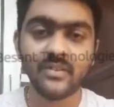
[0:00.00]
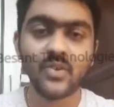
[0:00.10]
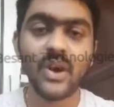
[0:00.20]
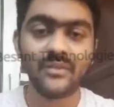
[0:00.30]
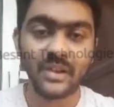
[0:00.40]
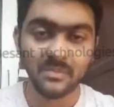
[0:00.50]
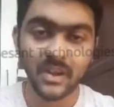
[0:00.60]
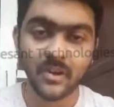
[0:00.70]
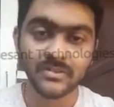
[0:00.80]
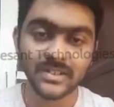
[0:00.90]
who have helped
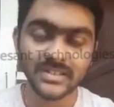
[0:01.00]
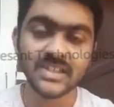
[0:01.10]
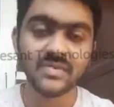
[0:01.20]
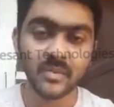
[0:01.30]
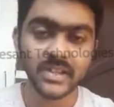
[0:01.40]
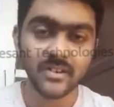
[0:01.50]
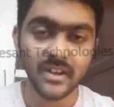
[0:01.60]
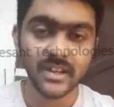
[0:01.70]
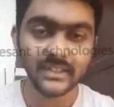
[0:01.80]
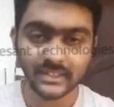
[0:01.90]
me out since from my
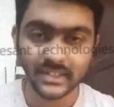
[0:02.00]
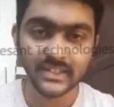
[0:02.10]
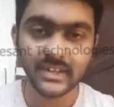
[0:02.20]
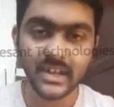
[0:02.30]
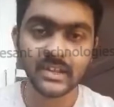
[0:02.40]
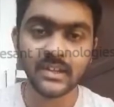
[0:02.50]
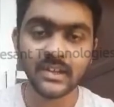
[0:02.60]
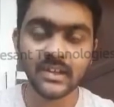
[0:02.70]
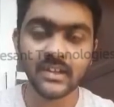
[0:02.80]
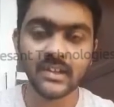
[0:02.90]
joining till the date.
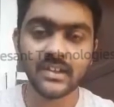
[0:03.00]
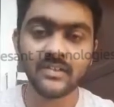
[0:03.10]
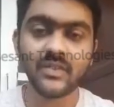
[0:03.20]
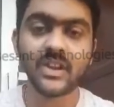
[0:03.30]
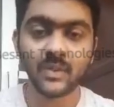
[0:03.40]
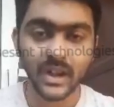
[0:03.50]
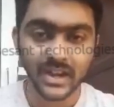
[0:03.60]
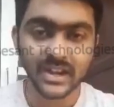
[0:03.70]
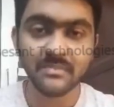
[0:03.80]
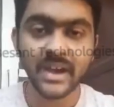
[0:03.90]
Whenever I
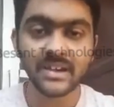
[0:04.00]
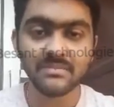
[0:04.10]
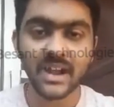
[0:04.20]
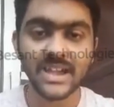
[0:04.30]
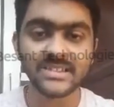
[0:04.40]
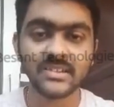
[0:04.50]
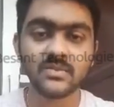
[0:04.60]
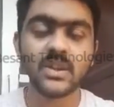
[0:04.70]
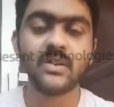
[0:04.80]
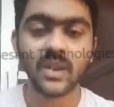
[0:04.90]
need backup classes,
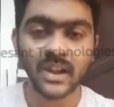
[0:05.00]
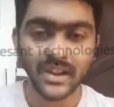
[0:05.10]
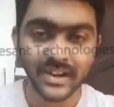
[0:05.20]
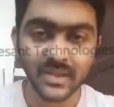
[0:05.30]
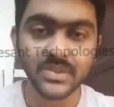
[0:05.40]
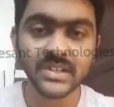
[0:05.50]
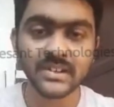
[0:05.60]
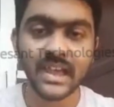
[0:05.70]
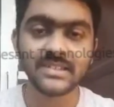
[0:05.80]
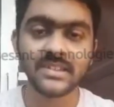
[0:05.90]
whenever I need revision
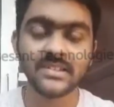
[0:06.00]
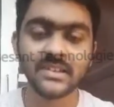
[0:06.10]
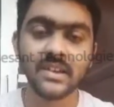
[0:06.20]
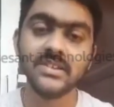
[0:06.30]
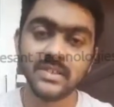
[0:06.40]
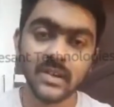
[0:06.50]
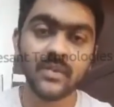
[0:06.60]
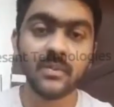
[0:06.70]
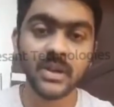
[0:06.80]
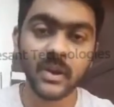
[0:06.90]
classes, he's there
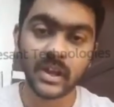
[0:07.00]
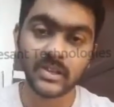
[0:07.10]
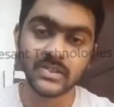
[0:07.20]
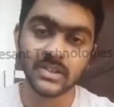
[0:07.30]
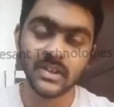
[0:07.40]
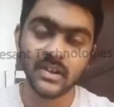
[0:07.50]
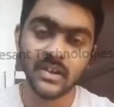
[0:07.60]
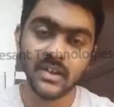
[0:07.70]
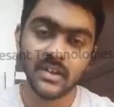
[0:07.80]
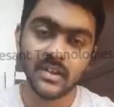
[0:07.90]
for me to arrange.
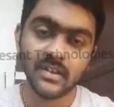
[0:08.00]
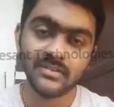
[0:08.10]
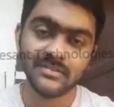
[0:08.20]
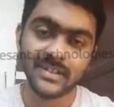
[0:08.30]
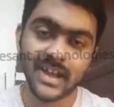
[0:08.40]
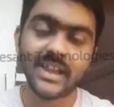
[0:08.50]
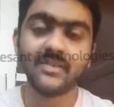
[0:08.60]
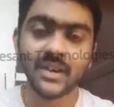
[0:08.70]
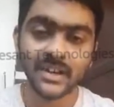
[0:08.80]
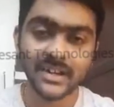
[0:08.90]
I
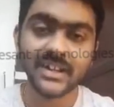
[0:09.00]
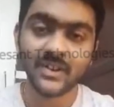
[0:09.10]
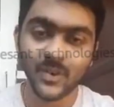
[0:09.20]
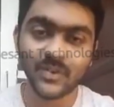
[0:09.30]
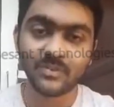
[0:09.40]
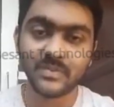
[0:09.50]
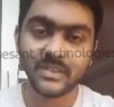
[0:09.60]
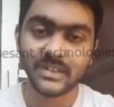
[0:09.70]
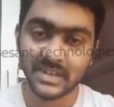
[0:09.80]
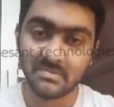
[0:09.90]
never heard a no from
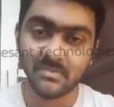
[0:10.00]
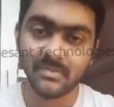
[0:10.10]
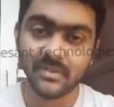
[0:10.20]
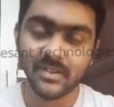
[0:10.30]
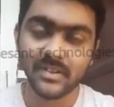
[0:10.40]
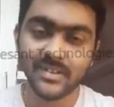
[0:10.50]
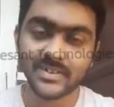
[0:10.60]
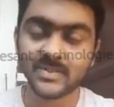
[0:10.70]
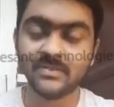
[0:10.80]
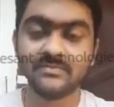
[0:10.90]
the team.
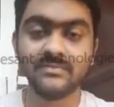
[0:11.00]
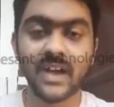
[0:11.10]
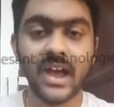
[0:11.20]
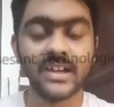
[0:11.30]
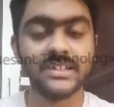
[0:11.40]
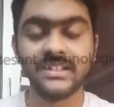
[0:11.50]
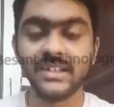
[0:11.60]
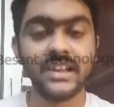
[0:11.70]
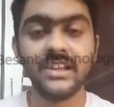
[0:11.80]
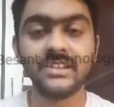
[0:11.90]
So I
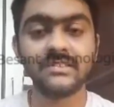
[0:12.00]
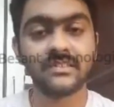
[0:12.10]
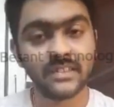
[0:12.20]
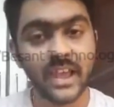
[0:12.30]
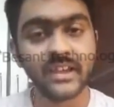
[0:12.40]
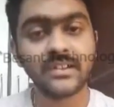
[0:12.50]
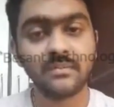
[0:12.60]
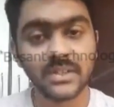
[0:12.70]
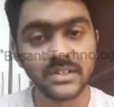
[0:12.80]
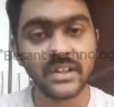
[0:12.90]
really
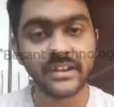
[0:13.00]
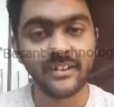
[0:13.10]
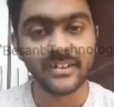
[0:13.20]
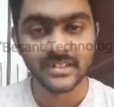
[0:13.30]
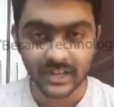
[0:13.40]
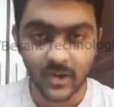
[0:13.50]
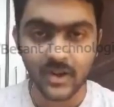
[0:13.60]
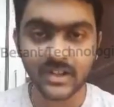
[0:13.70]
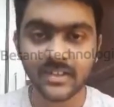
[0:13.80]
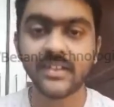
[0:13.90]
thank Besant Technologies a
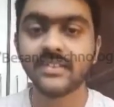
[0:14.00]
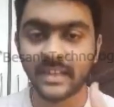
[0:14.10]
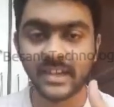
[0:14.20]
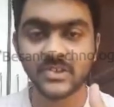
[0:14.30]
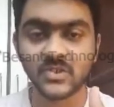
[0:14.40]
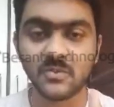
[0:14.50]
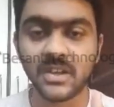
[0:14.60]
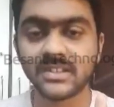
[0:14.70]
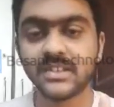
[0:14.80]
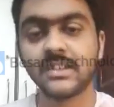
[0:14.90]
lot. Thank you so
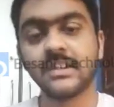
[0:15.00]
much.